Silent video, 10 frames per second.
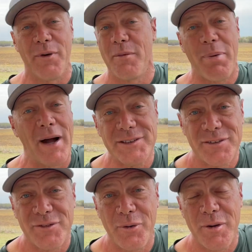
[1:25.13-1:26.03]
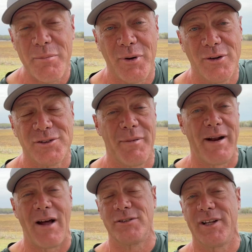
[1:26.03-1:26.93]
with a bunch of touring pros coming
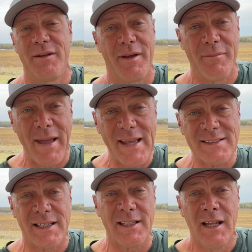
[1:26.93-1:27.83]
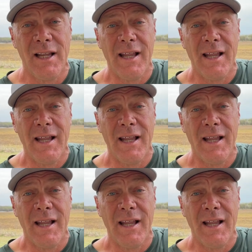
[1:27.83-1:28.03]
out. It's gonna be amazing.